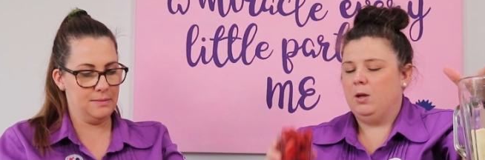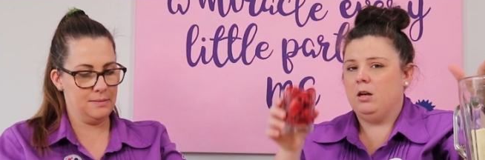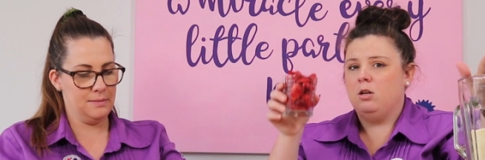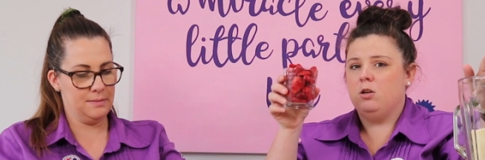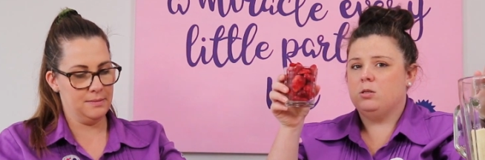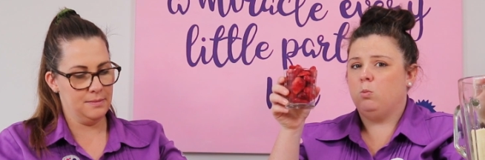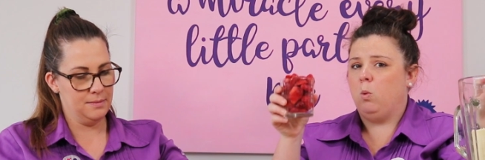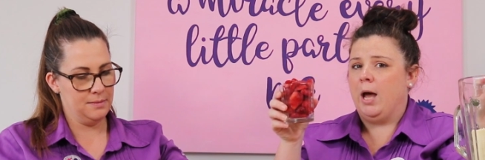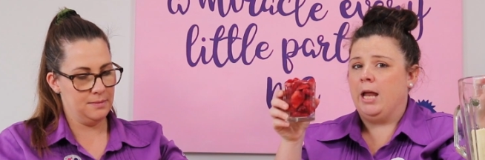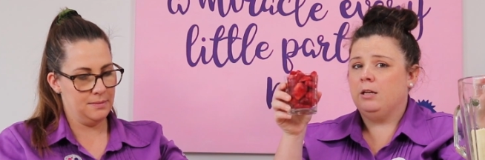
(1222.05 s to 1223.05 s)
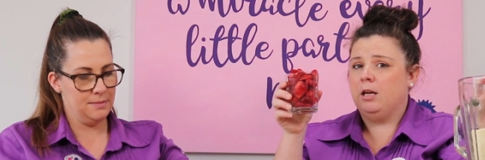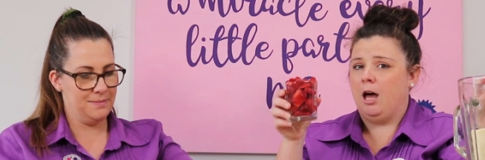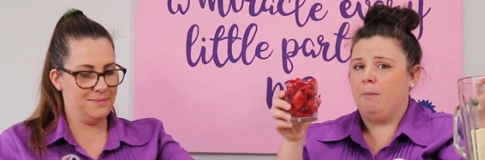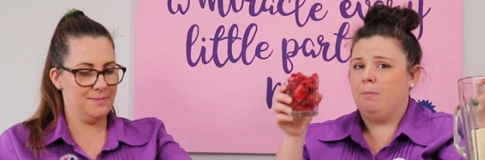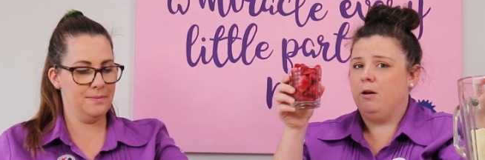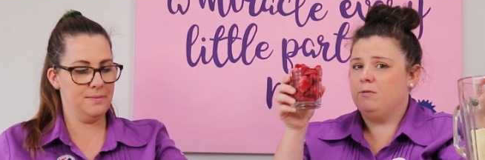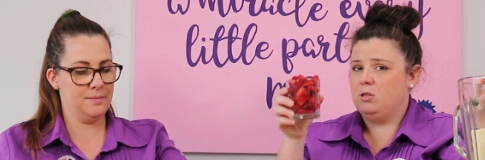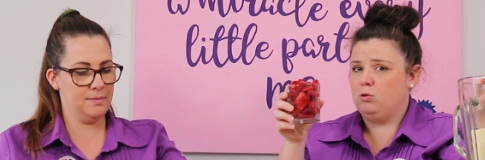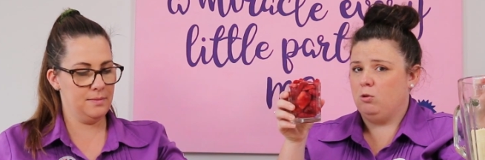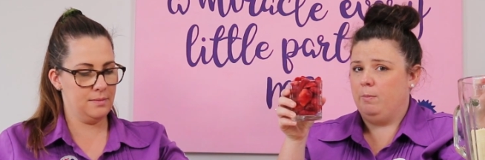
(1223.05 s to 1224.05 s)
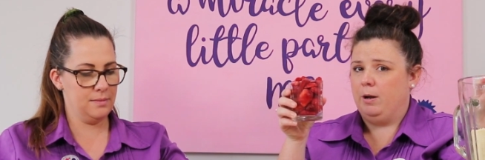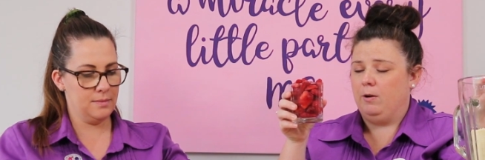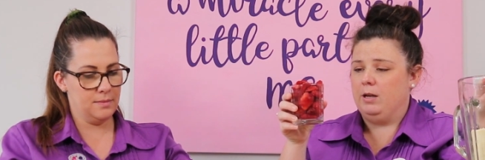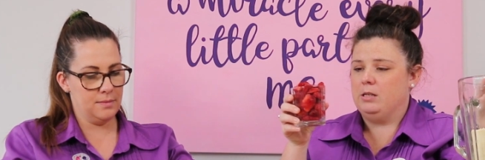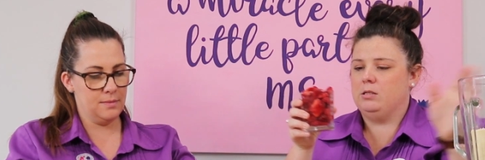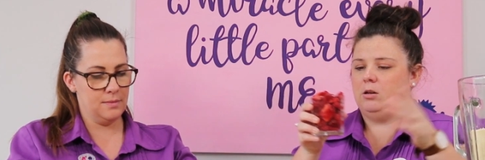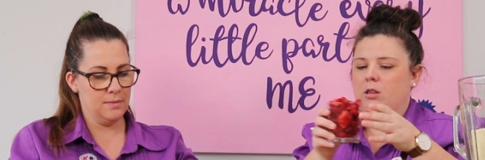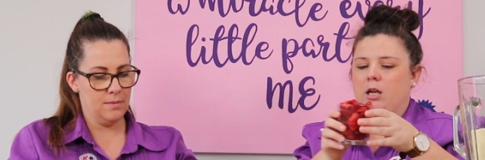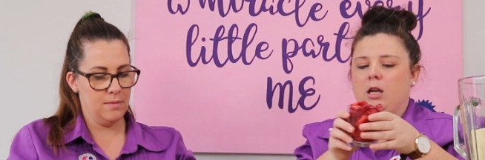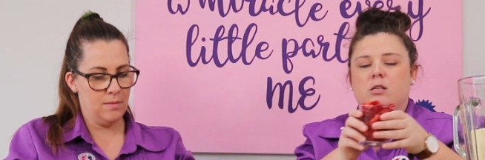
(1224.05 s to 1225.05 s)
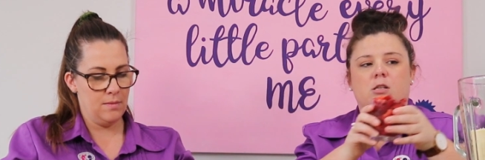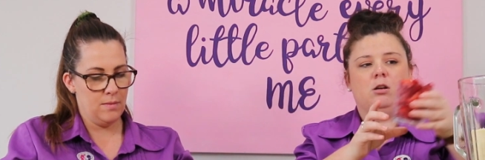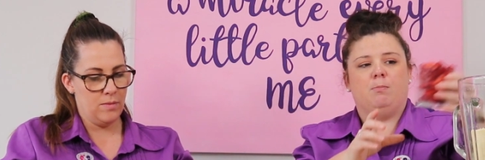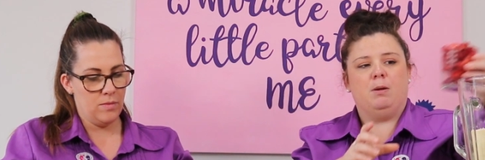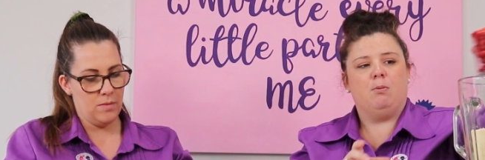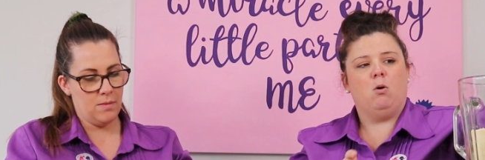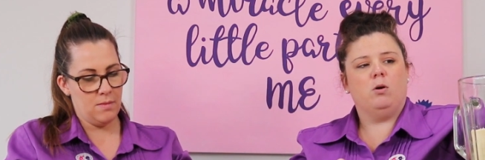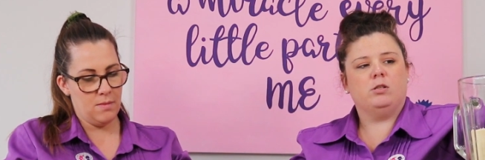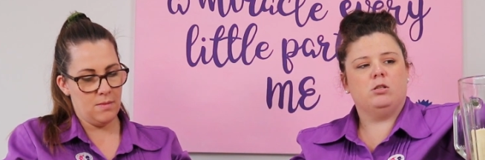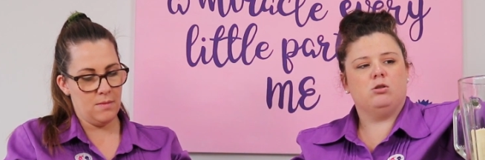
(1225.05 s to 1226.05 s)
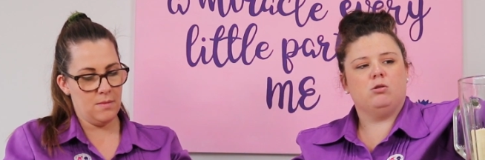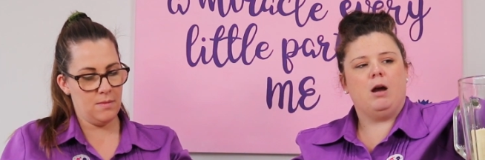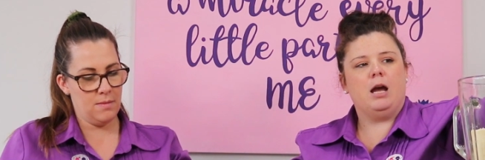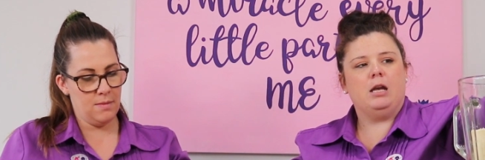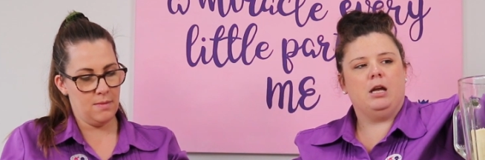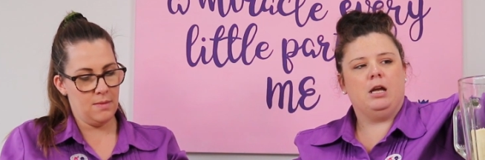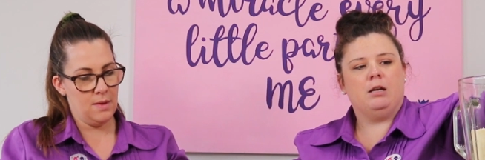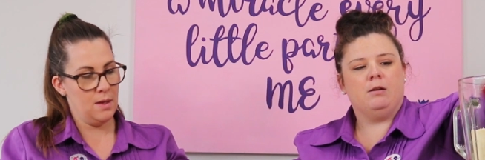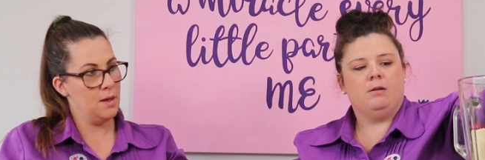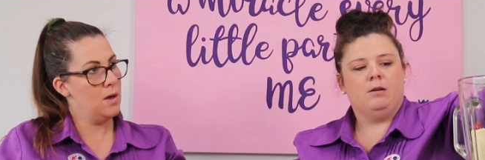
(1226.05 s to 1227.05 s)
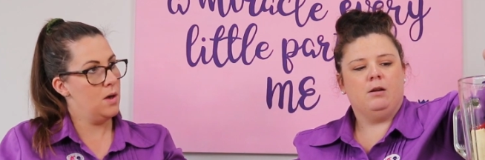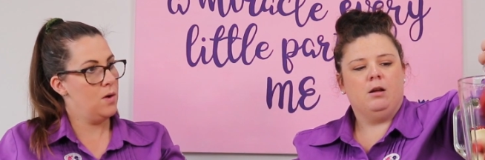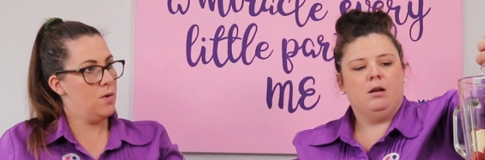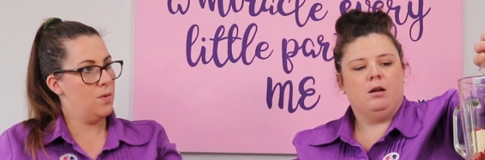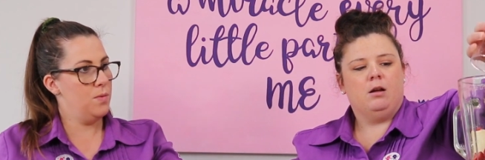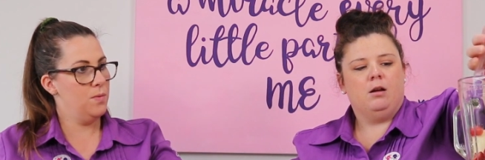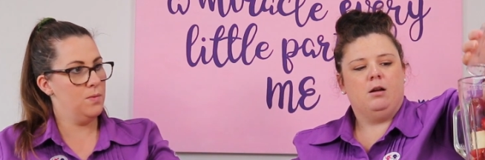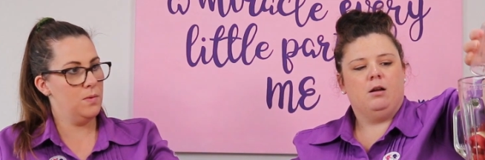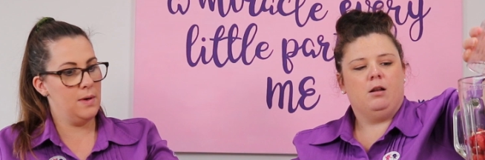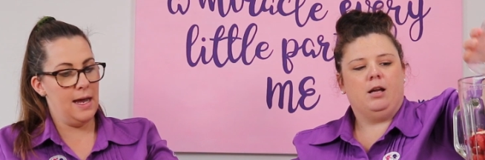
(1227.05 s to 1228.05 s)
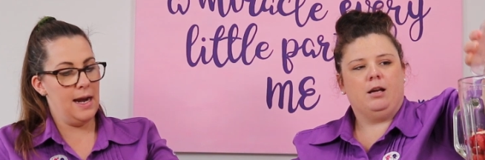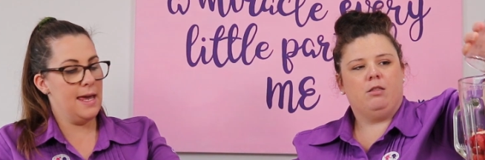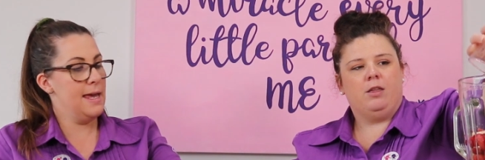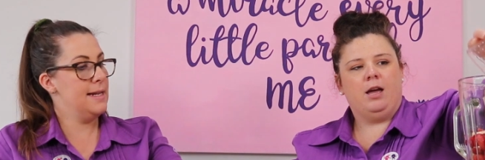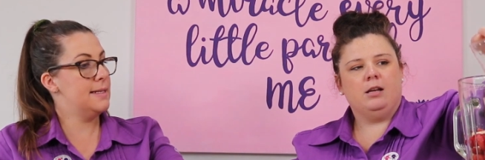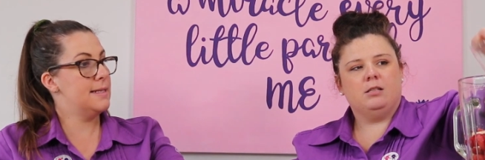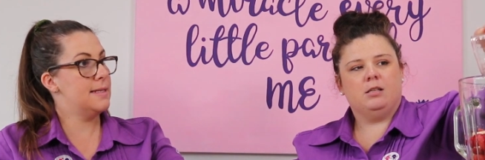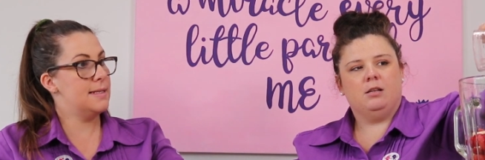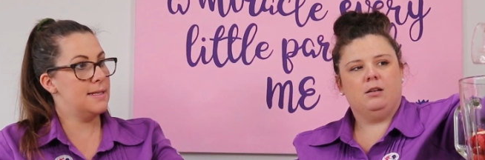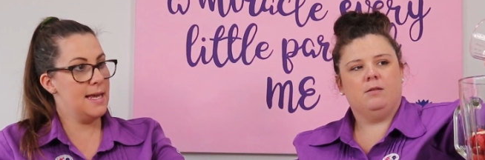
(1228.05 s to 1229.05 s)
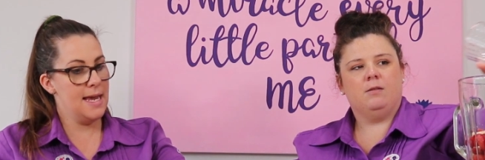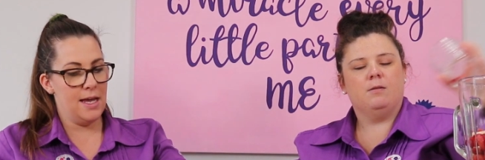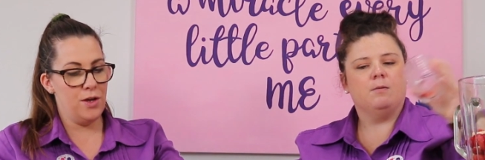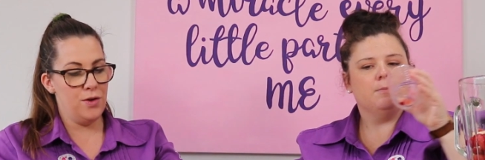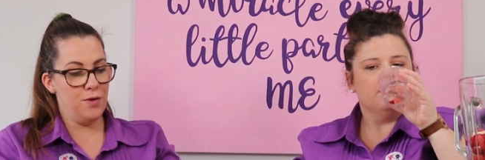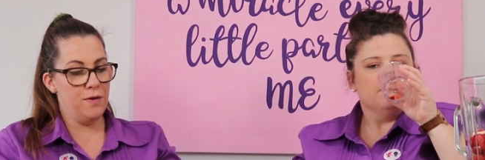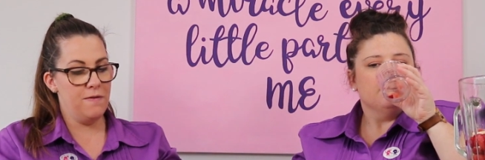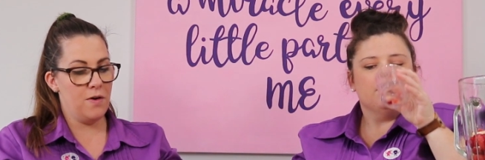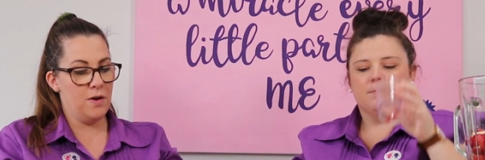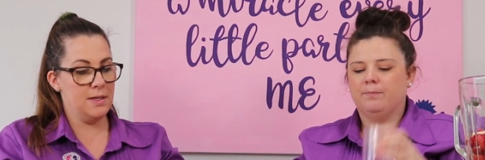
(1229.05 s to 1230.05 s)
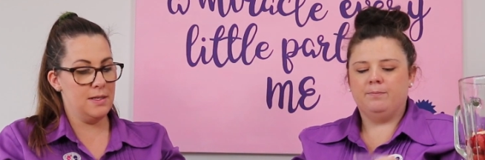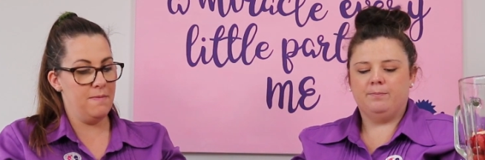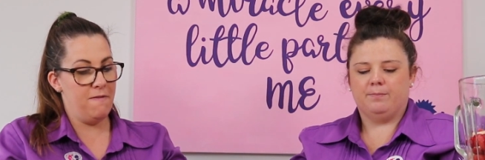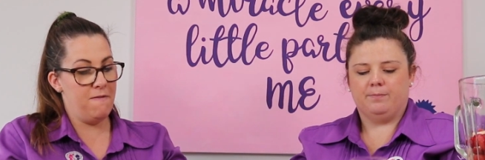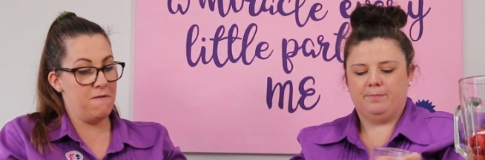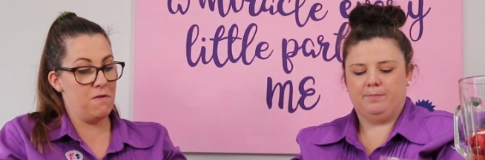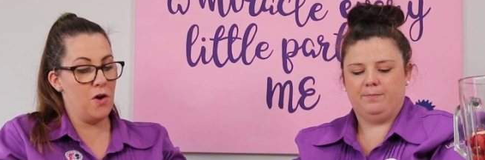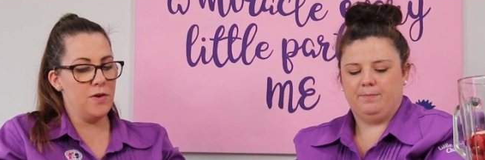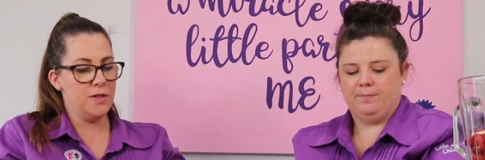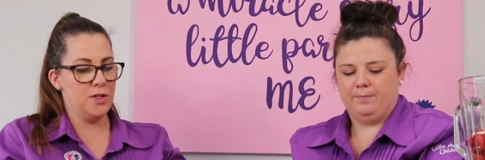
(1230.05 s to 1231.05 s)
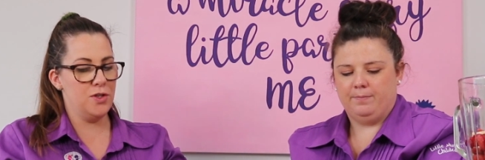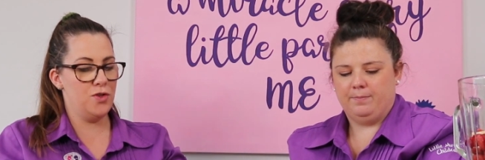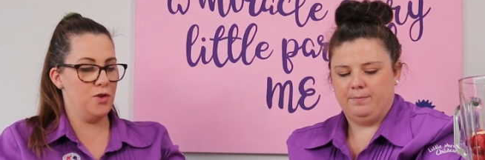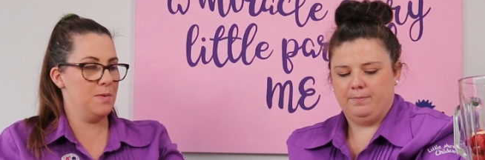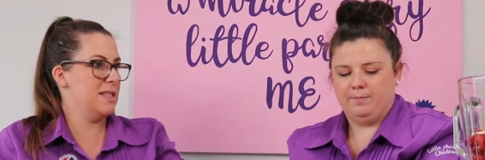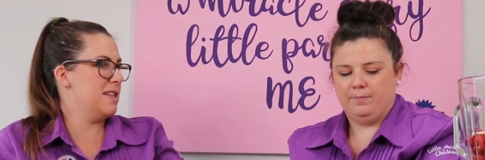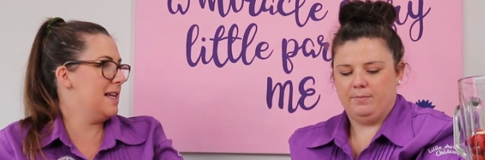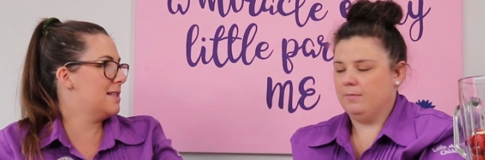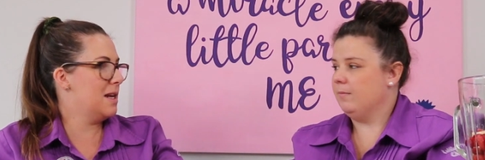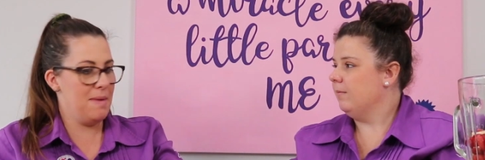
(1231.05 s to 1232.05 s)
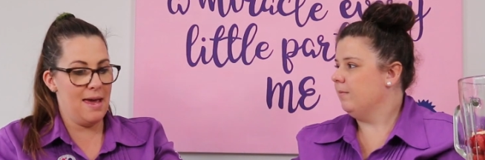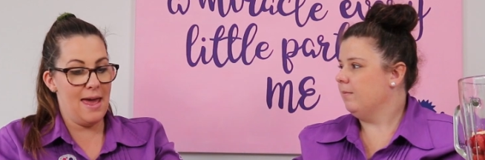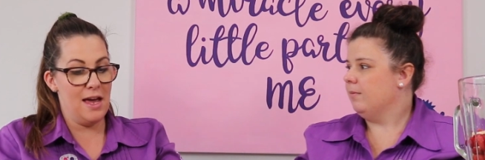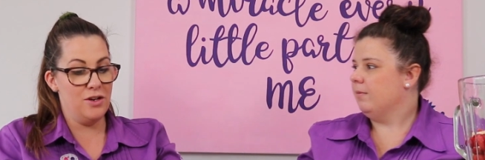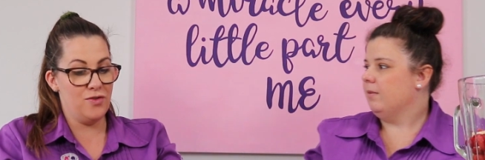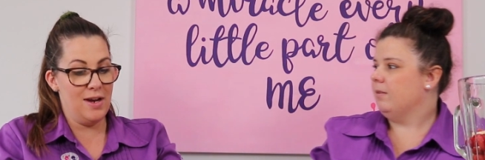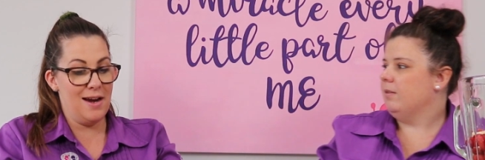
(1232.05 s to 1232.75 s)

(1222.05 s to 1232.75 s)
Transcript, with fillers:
Speaker 1: we're gonna use 1 cup of strawberries. So they're just gonna be poured straight in. Ooh,
Speaker 2: like and I can see you've got some frozen strawberries, so that's going to make our drink